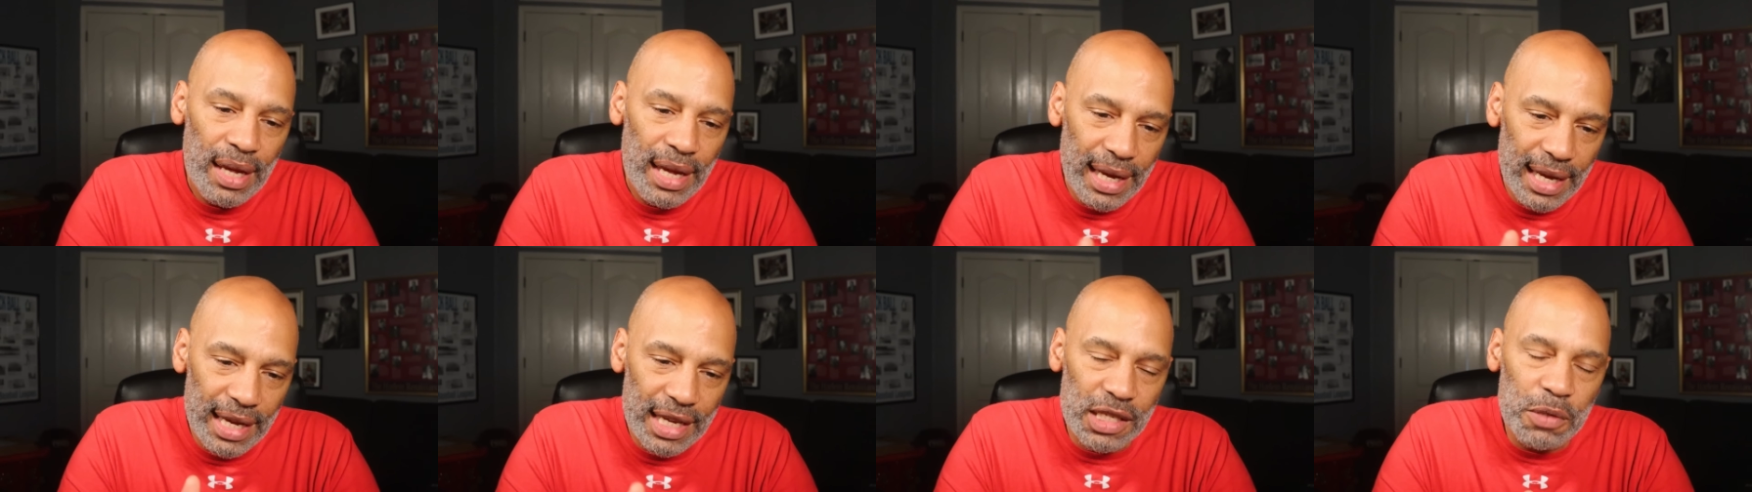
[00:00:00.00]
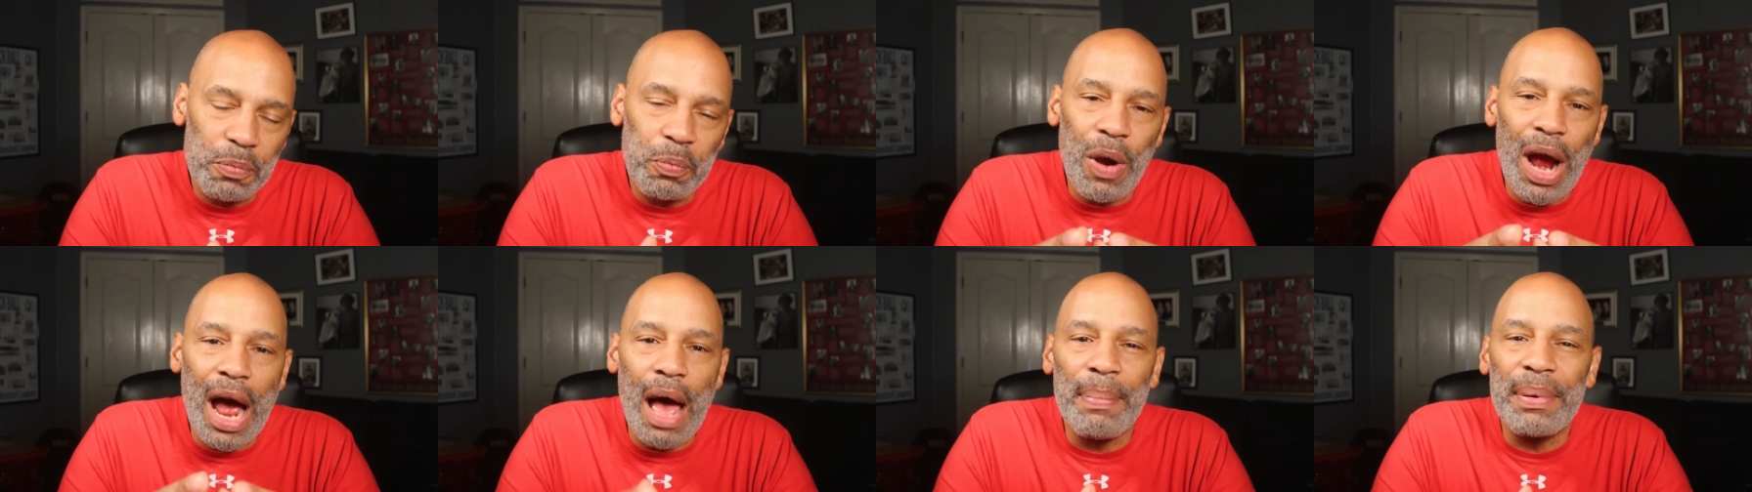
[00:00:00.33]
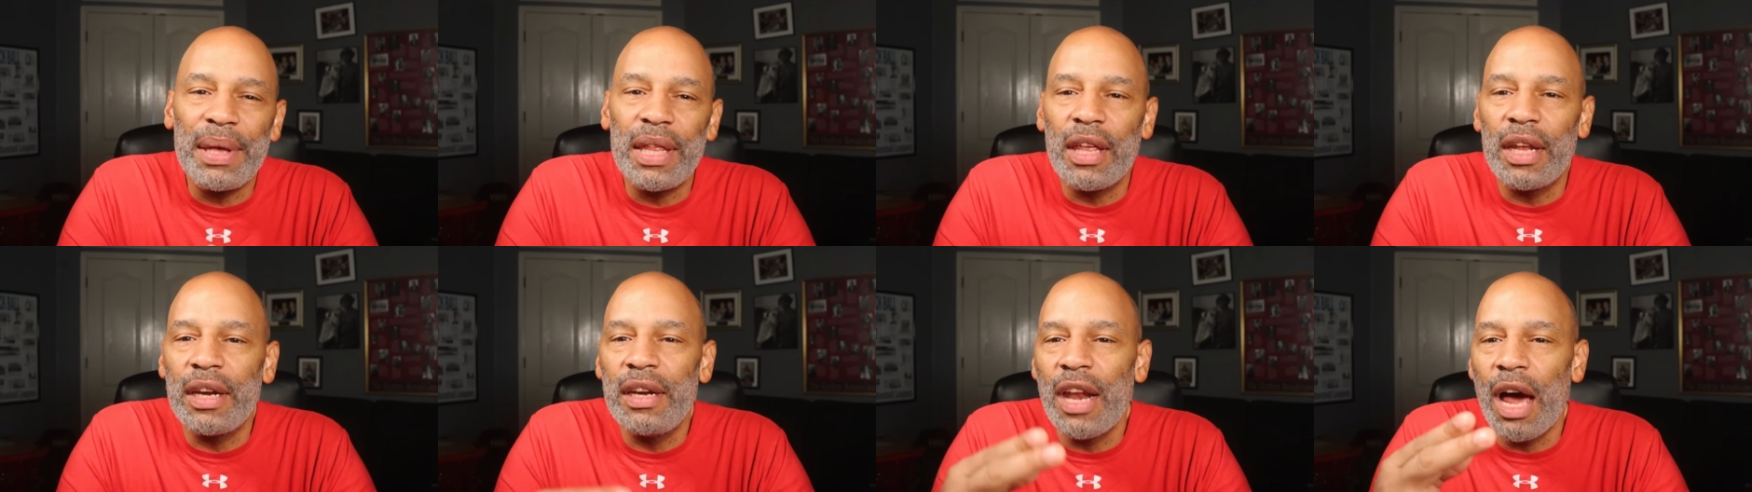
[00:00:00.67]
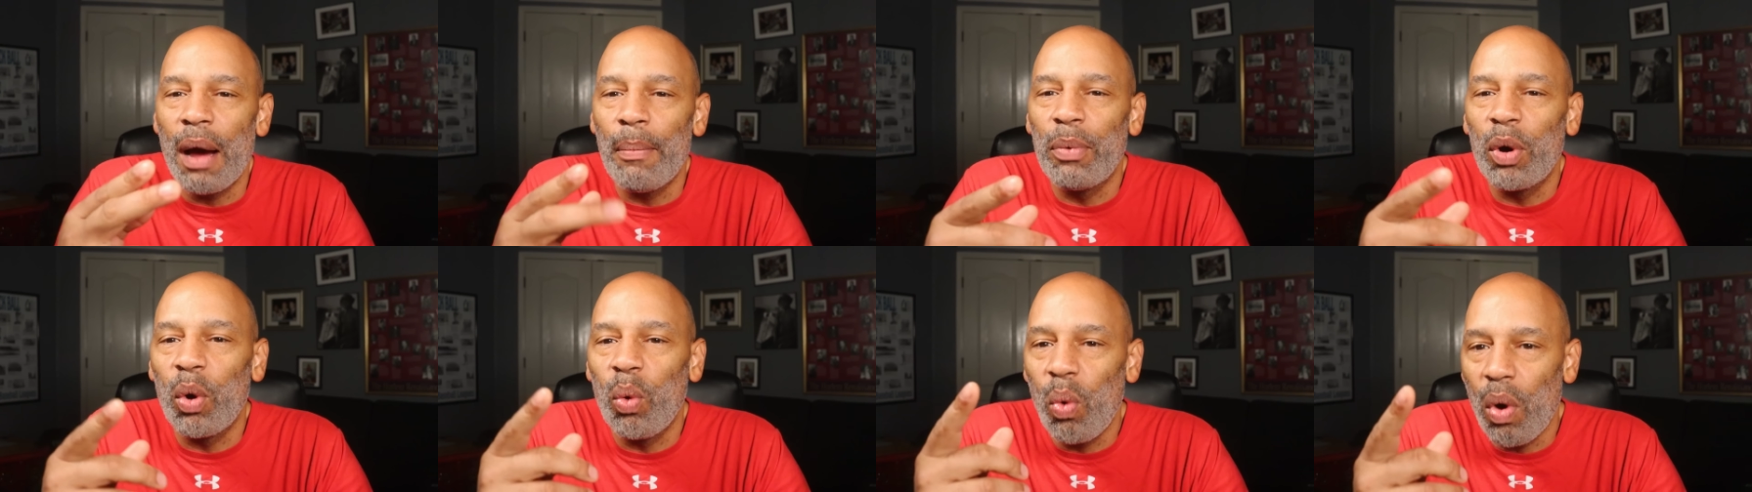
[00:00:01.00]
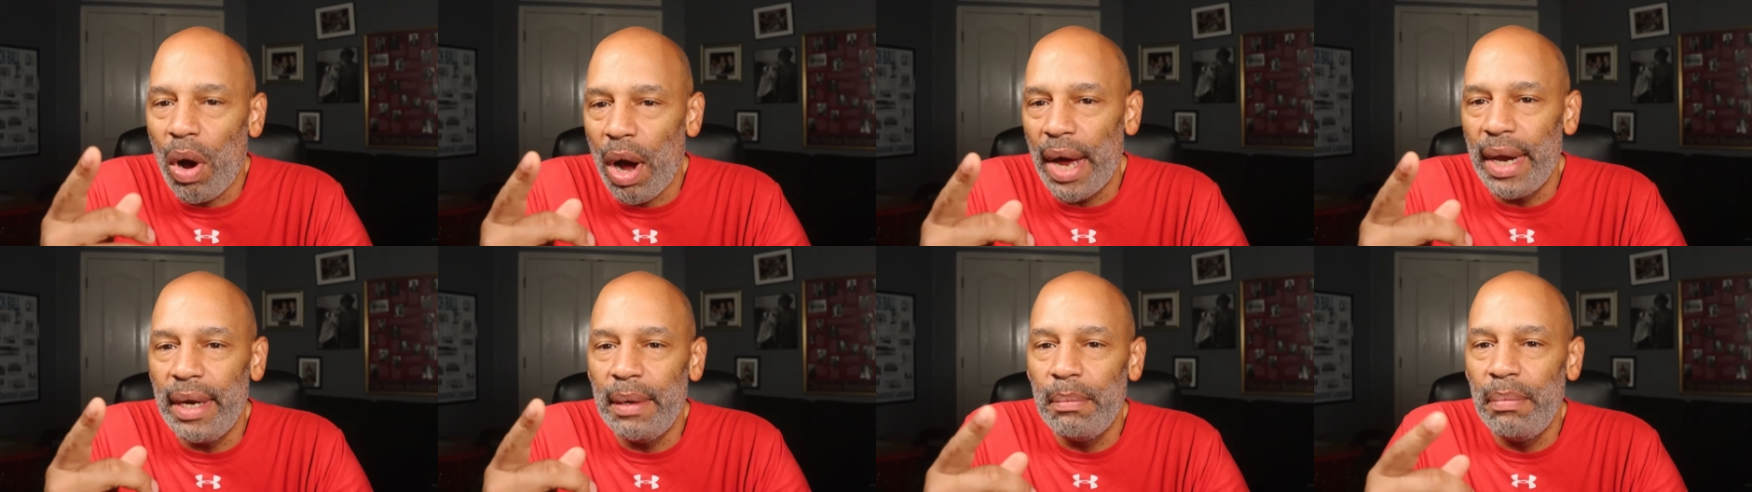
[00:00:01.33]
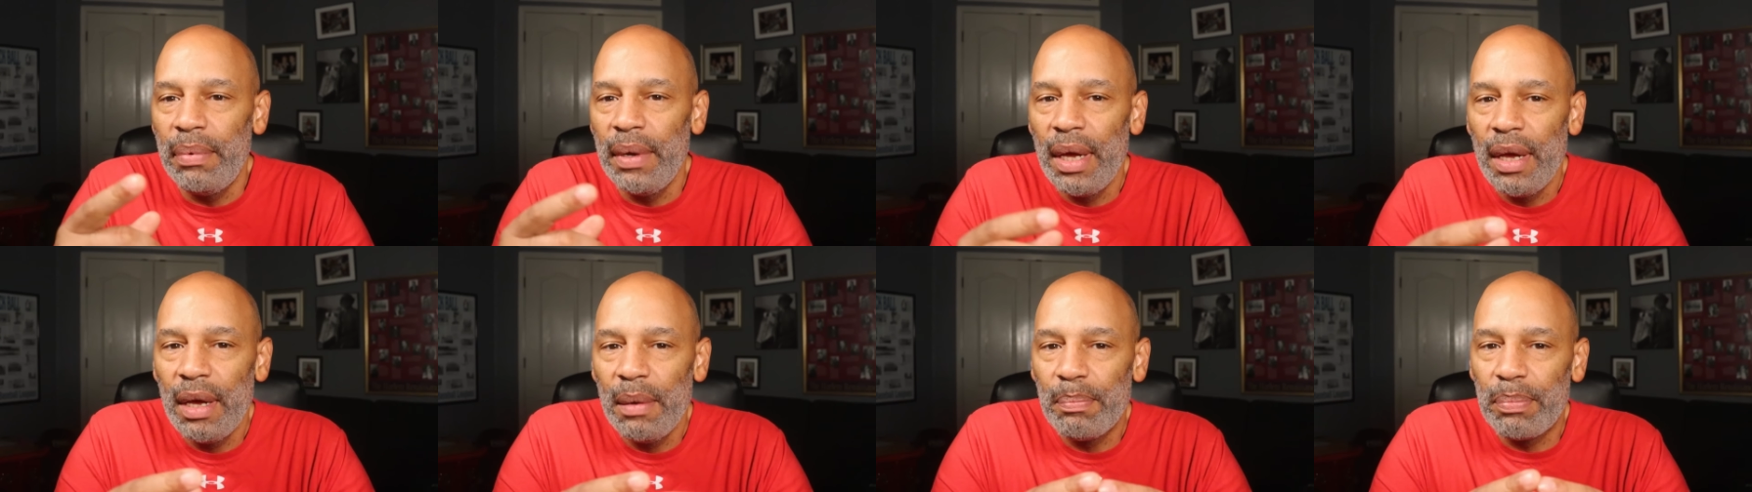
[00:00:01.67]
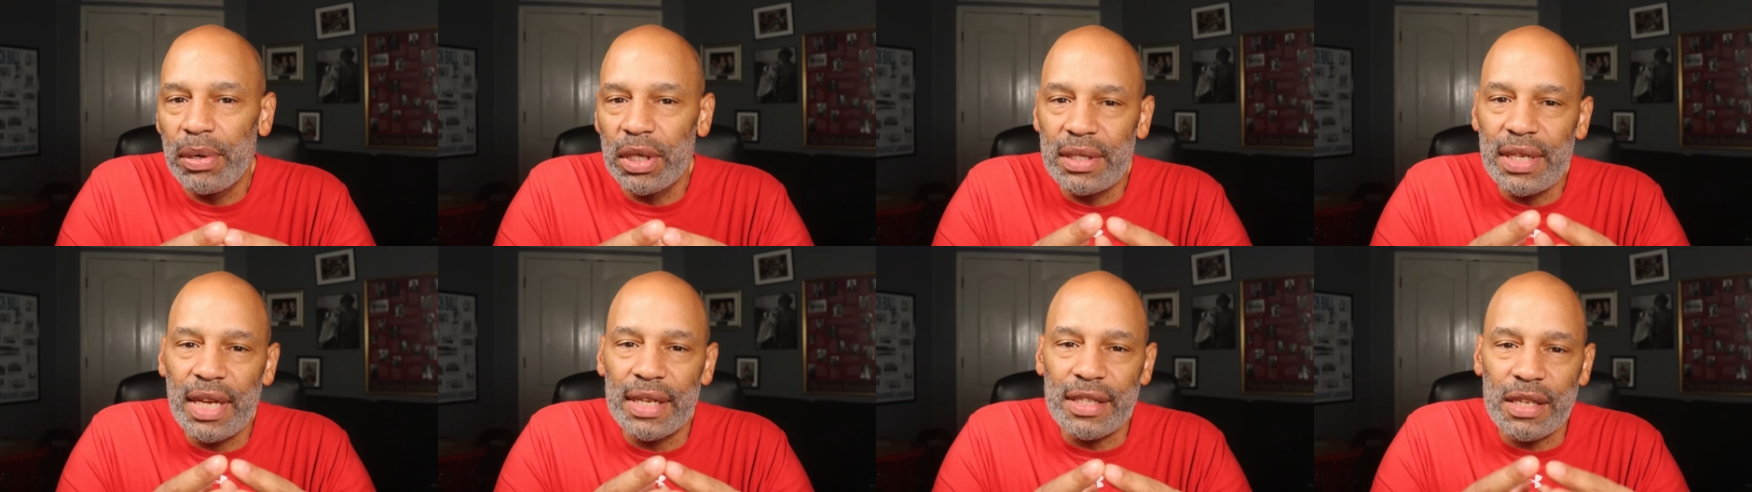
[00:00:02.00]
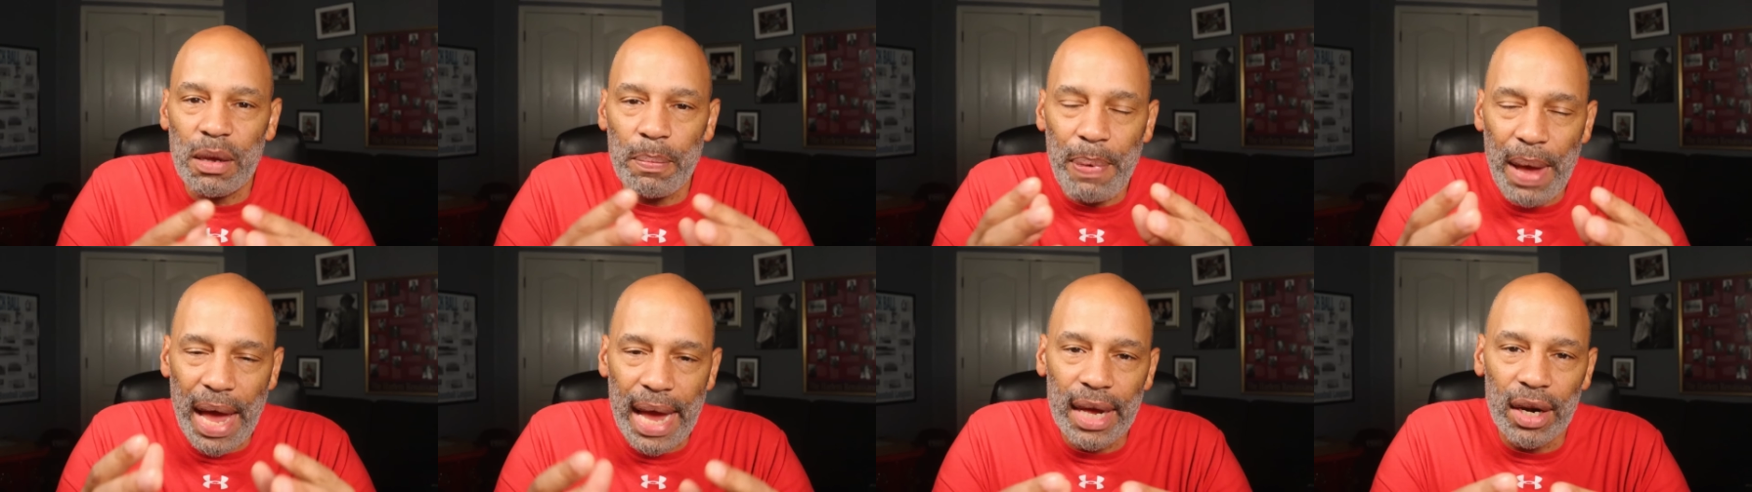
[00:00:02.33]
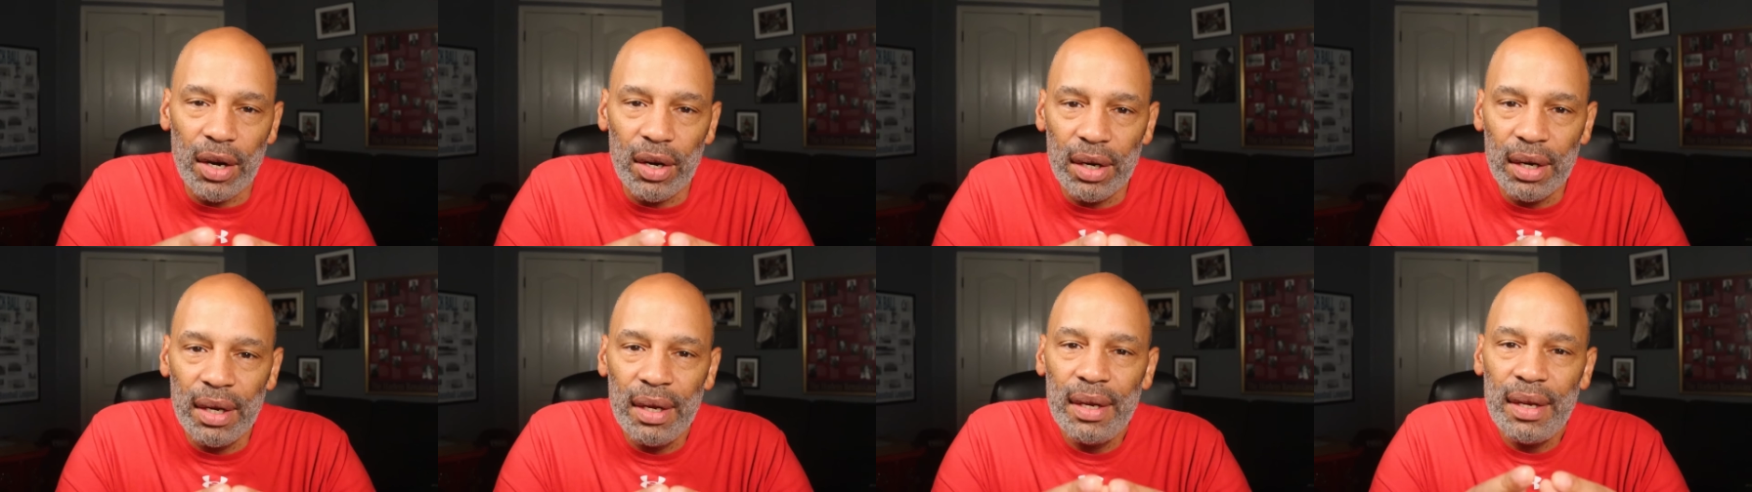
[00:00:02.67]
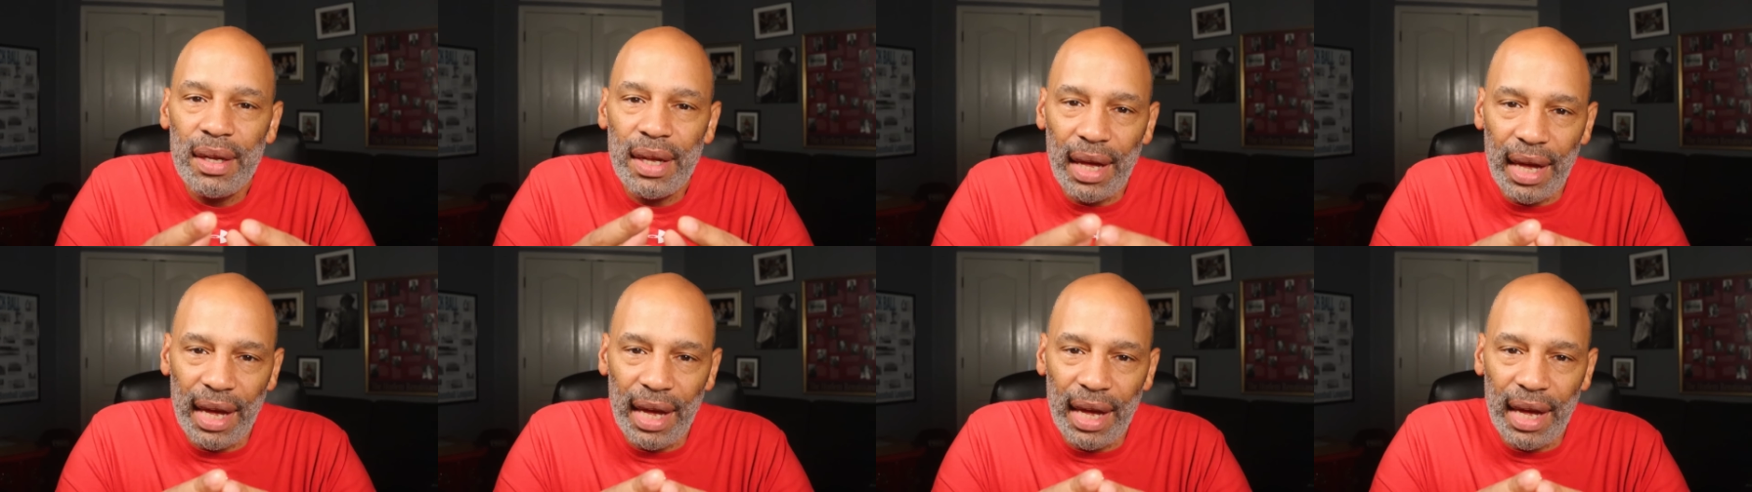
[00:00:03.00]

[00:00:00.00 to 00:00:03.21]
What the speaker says: is probably the number one participator